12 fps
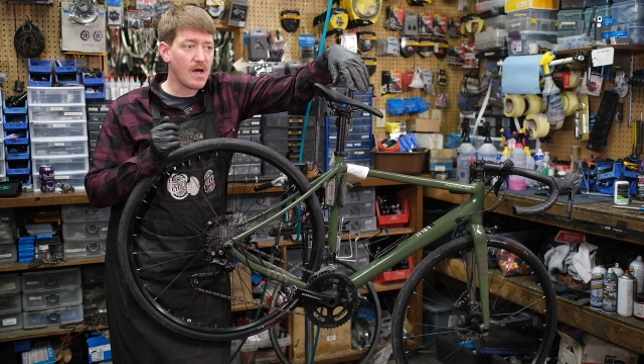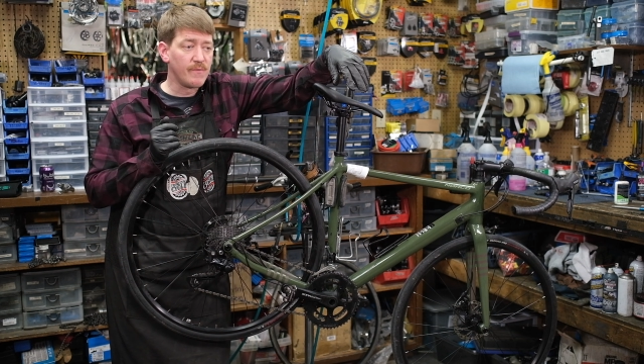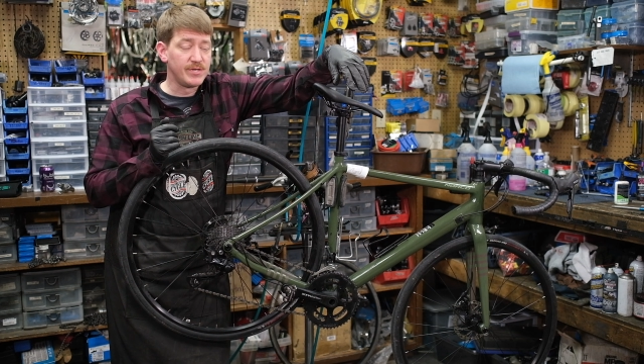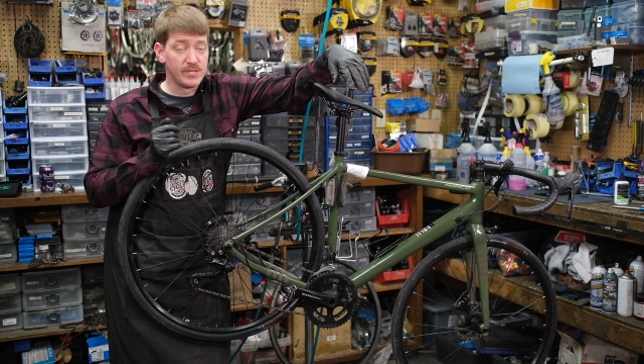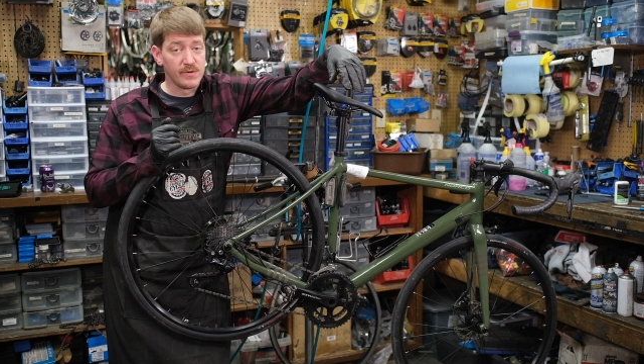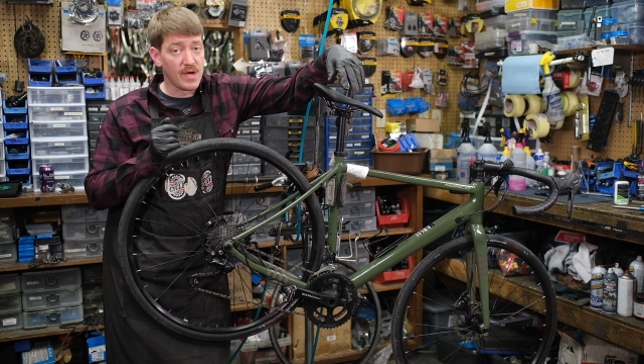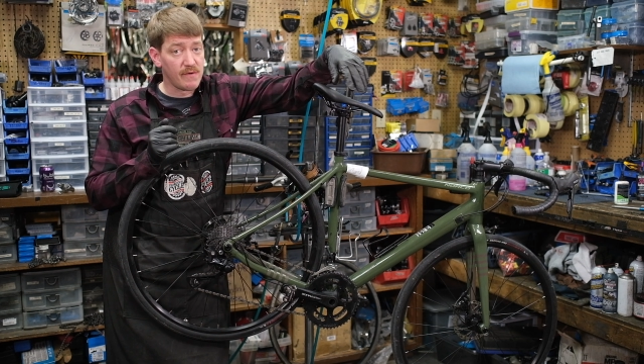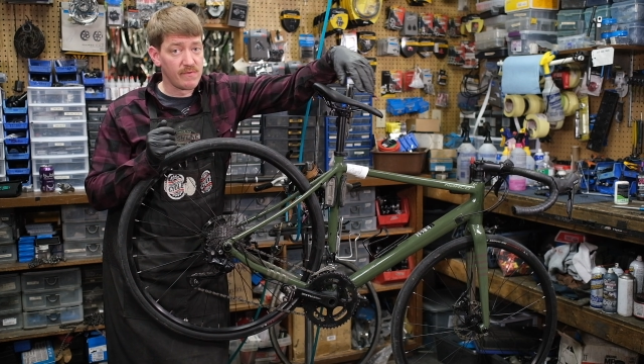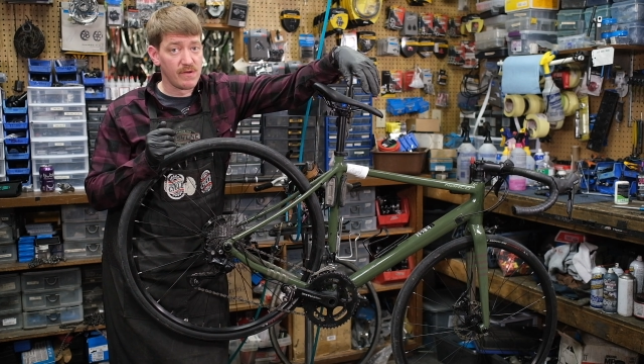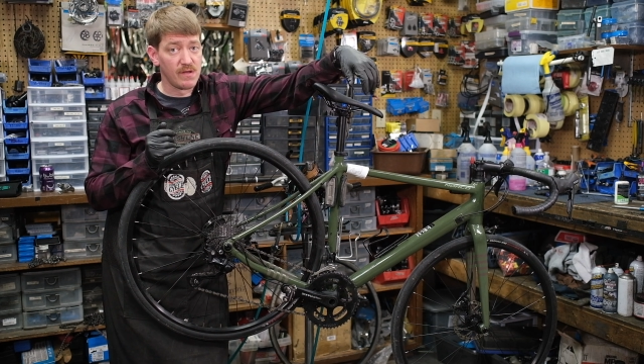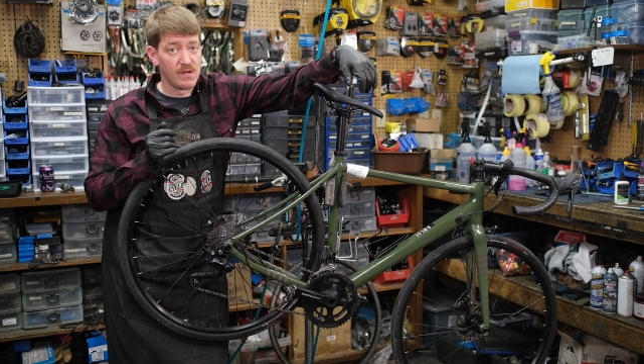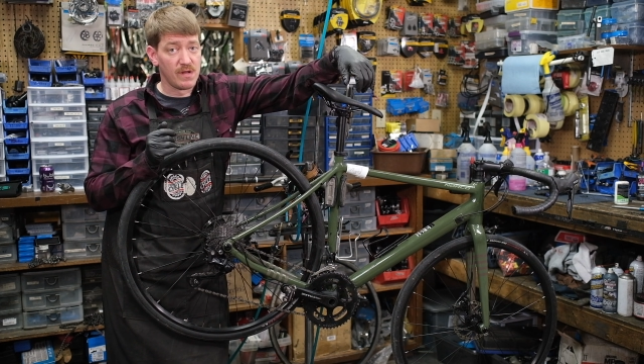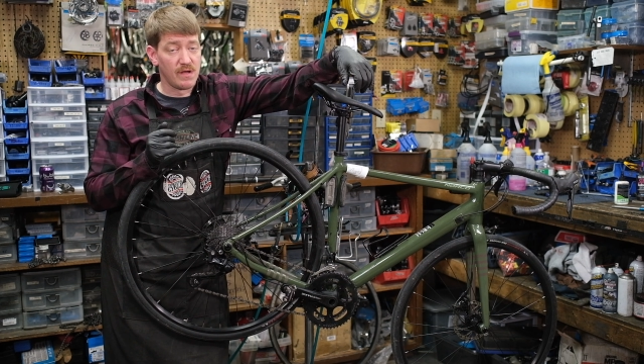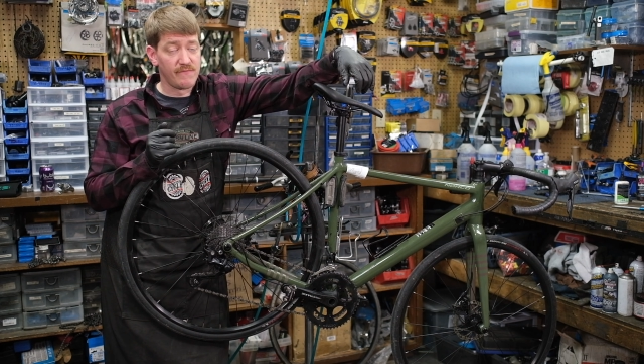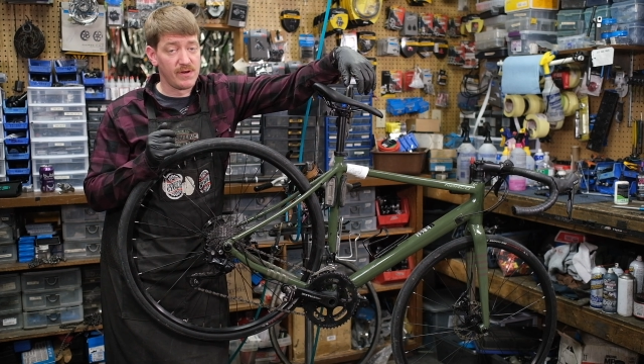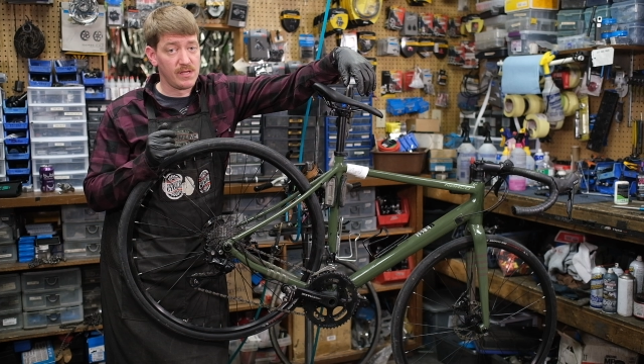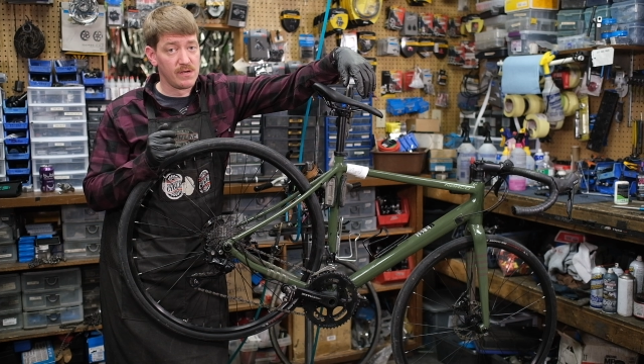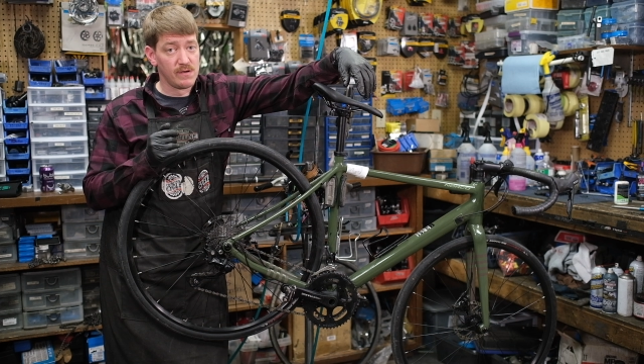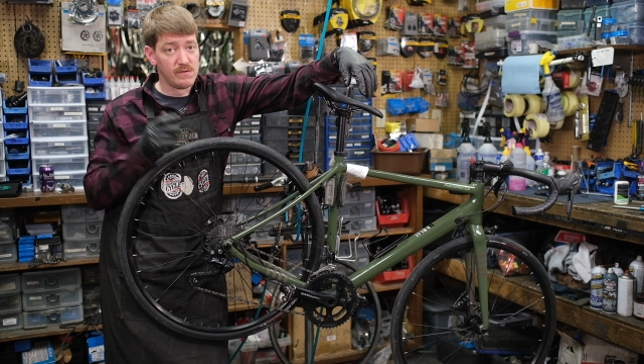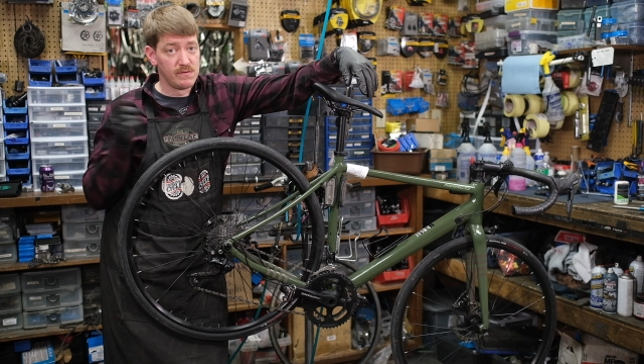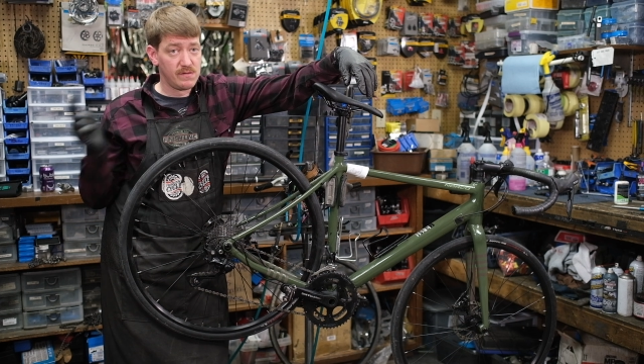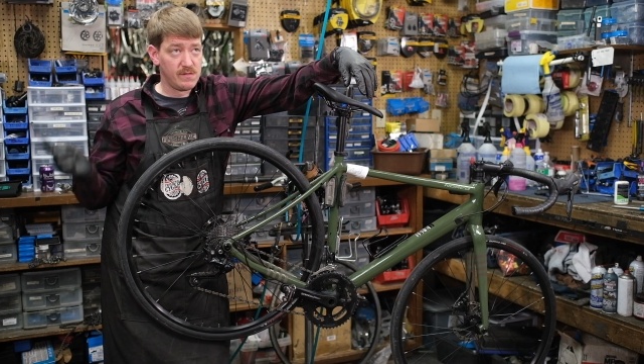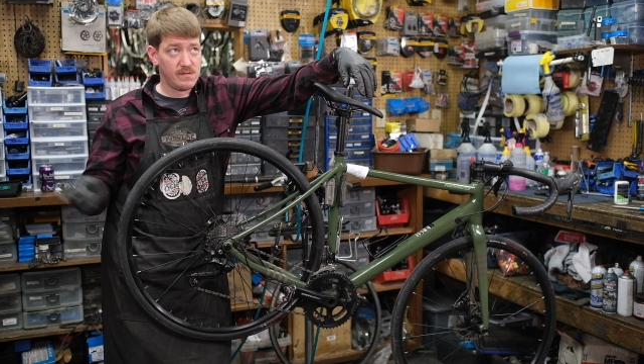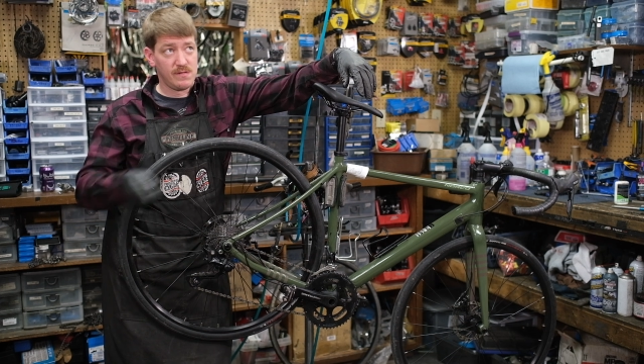We do have a
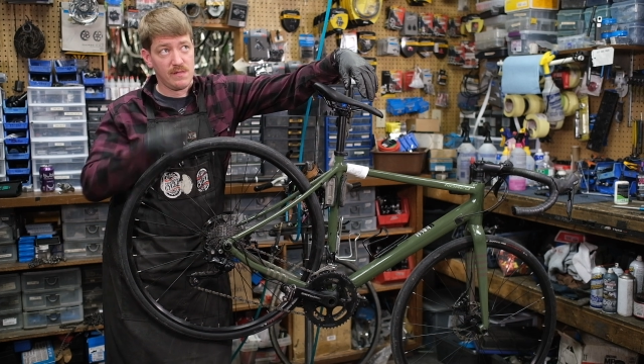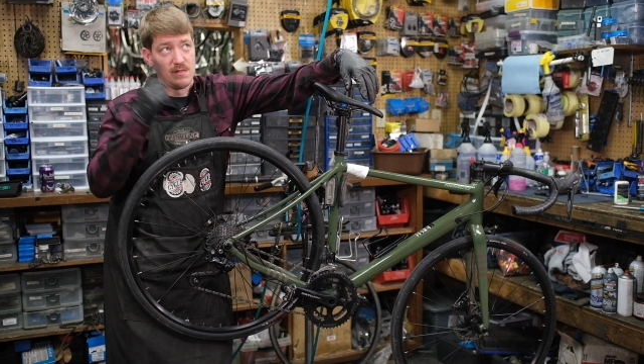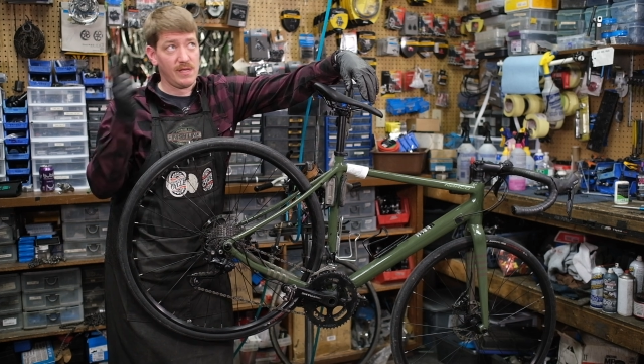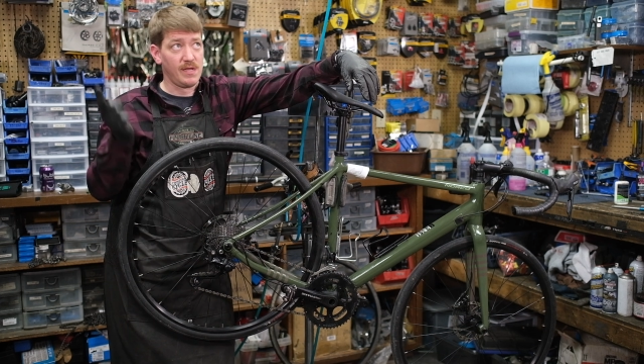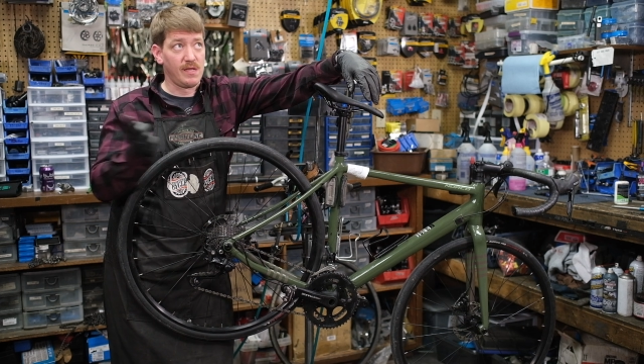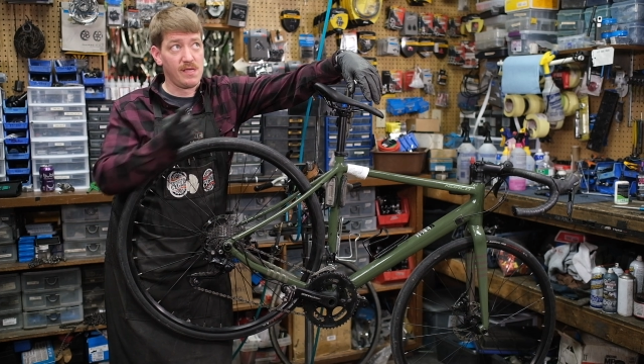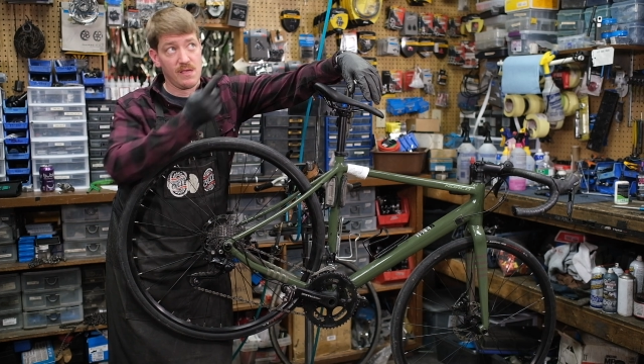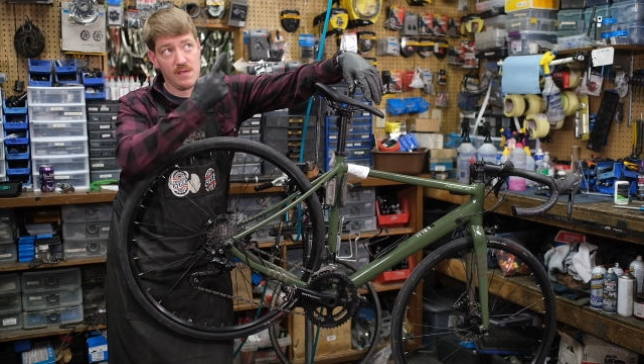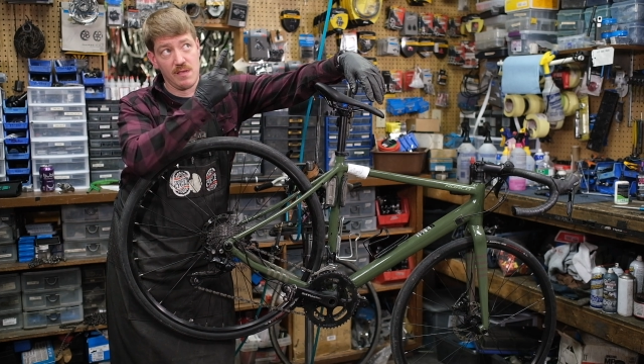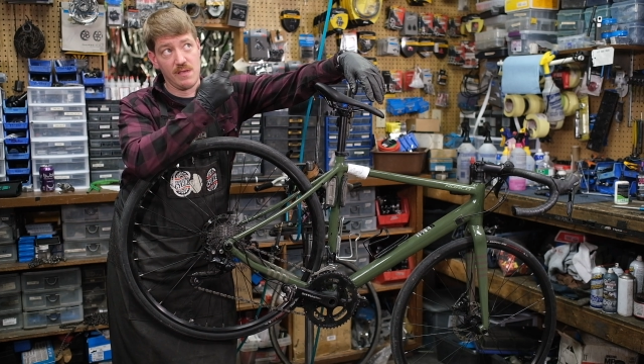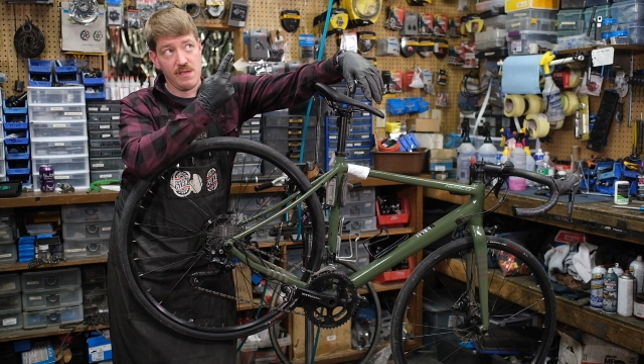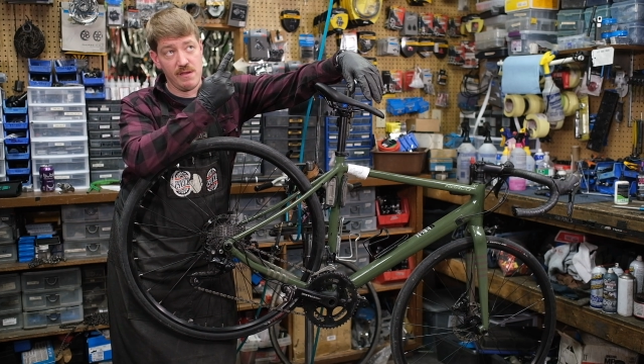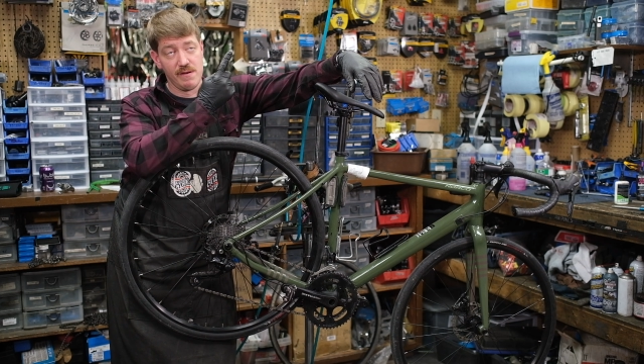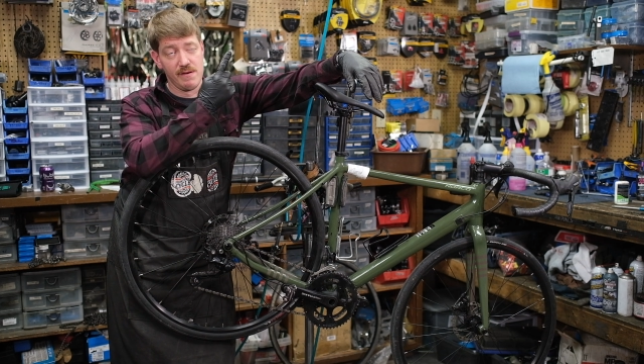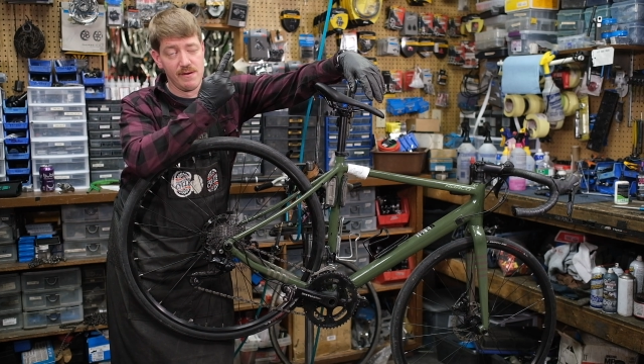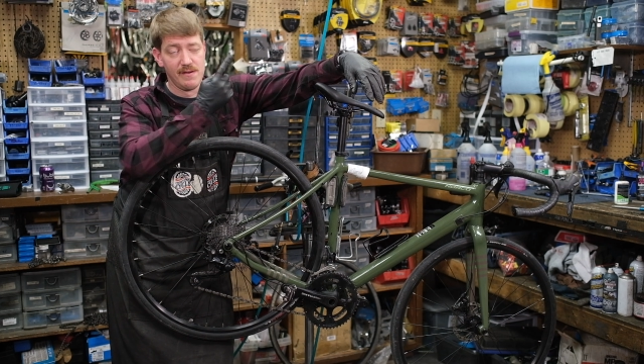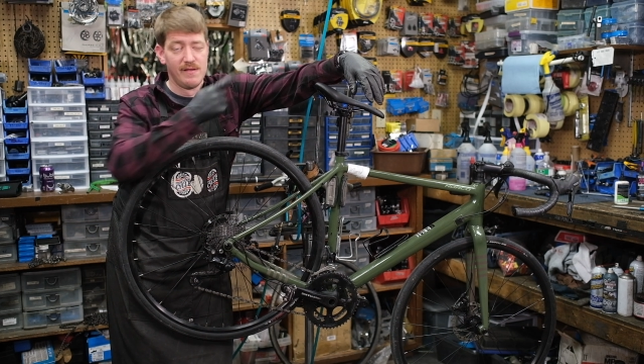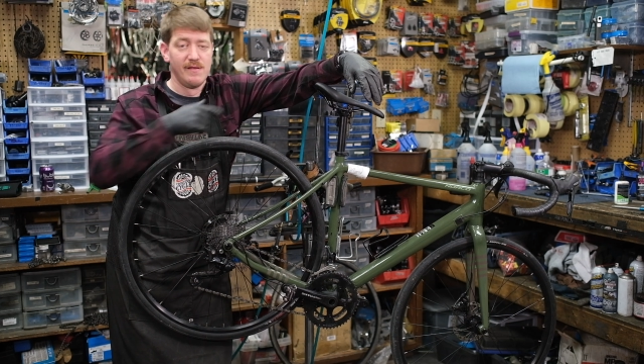video, link here,